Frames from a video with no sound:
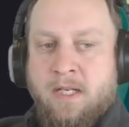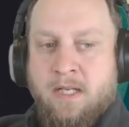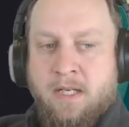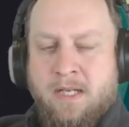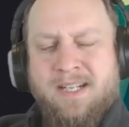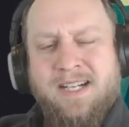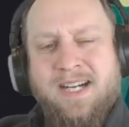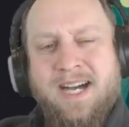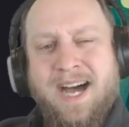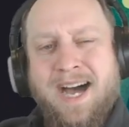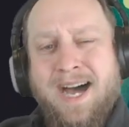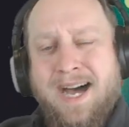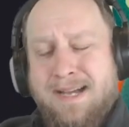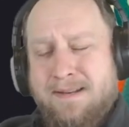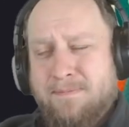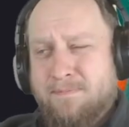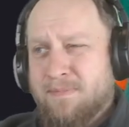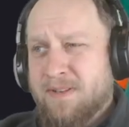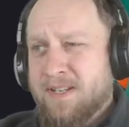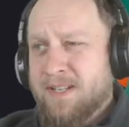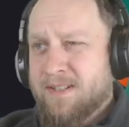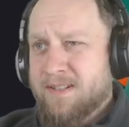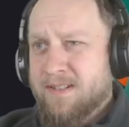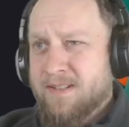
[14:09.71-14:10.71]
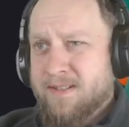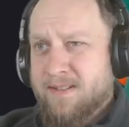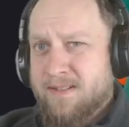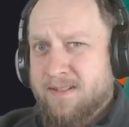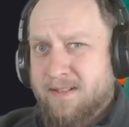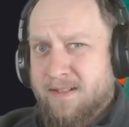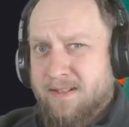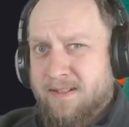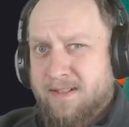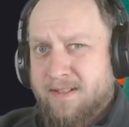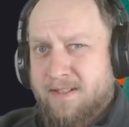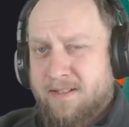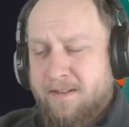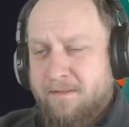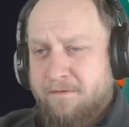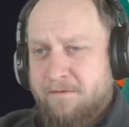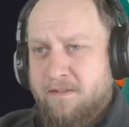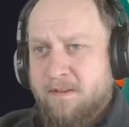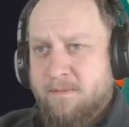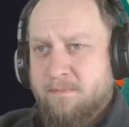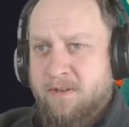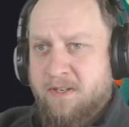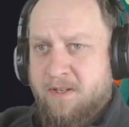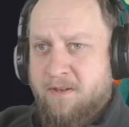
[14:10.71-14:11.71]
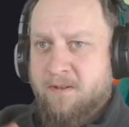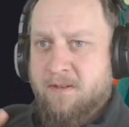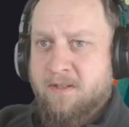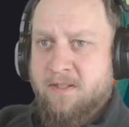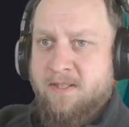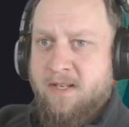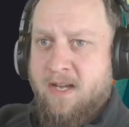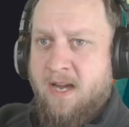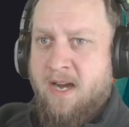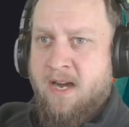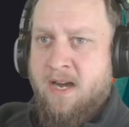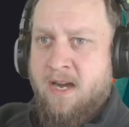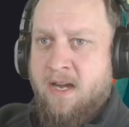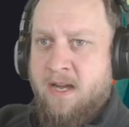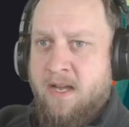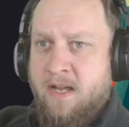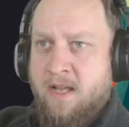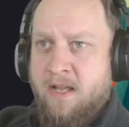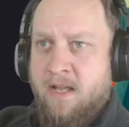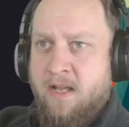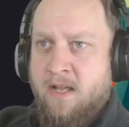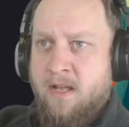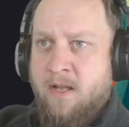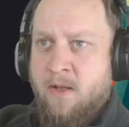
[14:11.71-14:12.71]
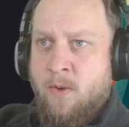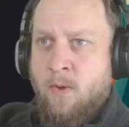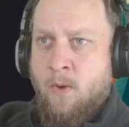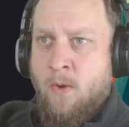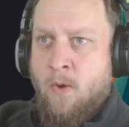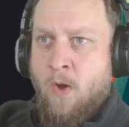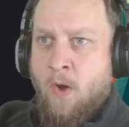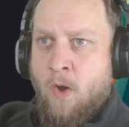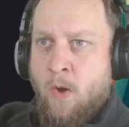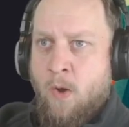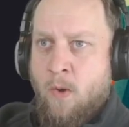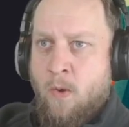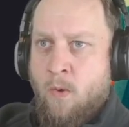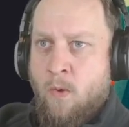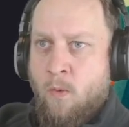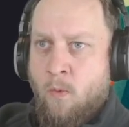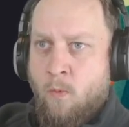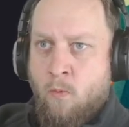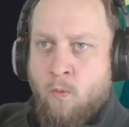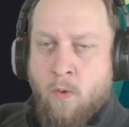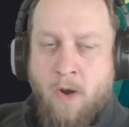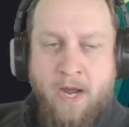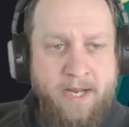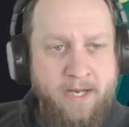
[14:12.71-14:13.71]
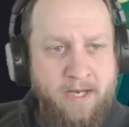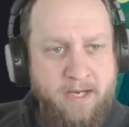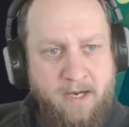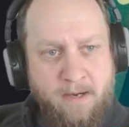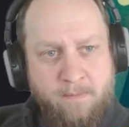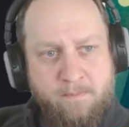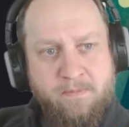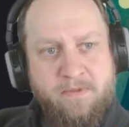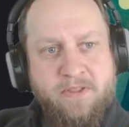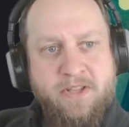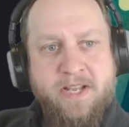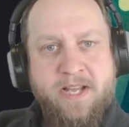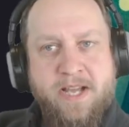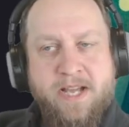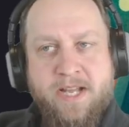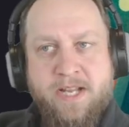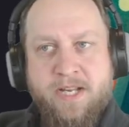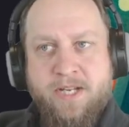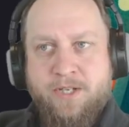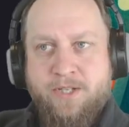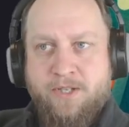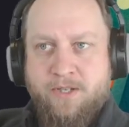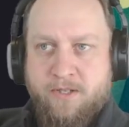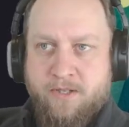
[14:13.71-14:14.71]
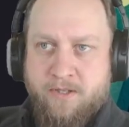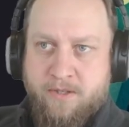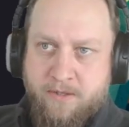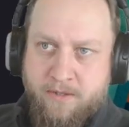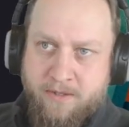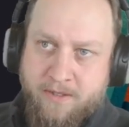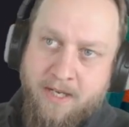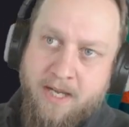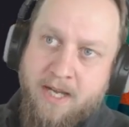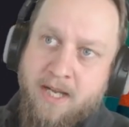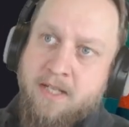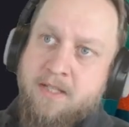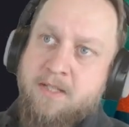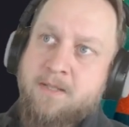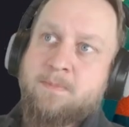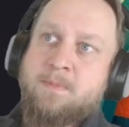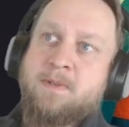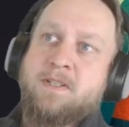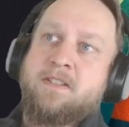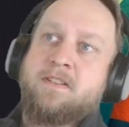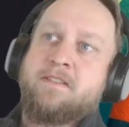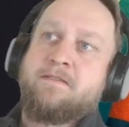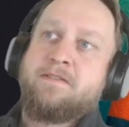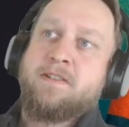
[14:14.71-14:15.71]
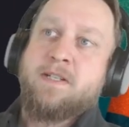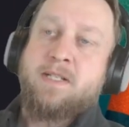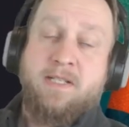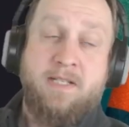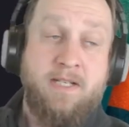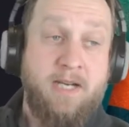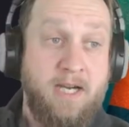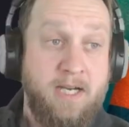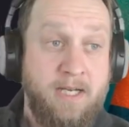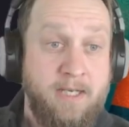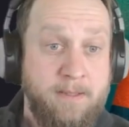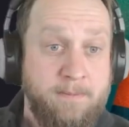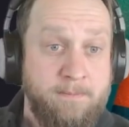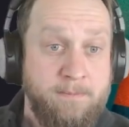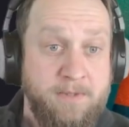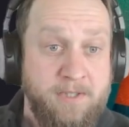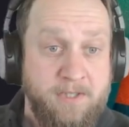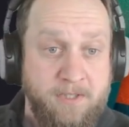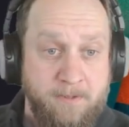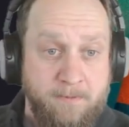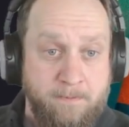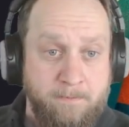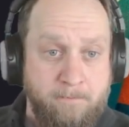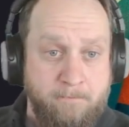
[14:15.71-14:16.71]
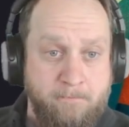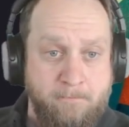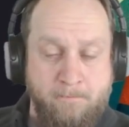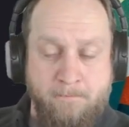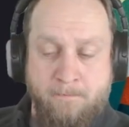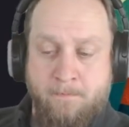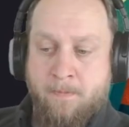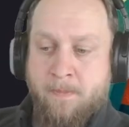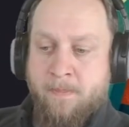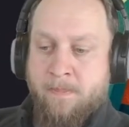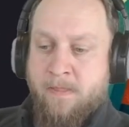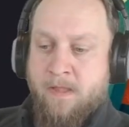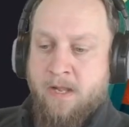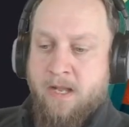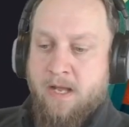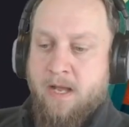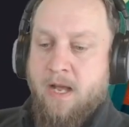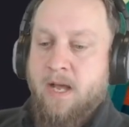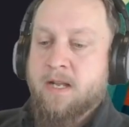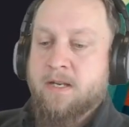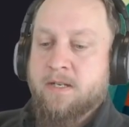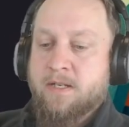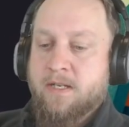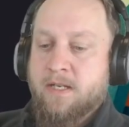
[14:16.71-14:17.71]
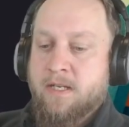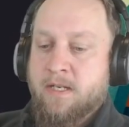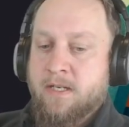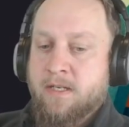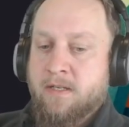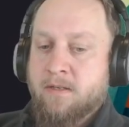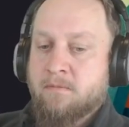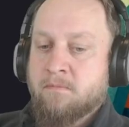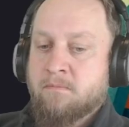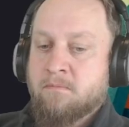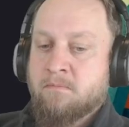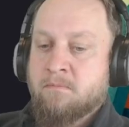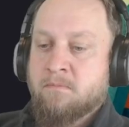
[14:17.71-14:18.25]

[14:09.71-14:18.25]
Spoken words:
A heartbeat is different because I wake up the agent at specific times and then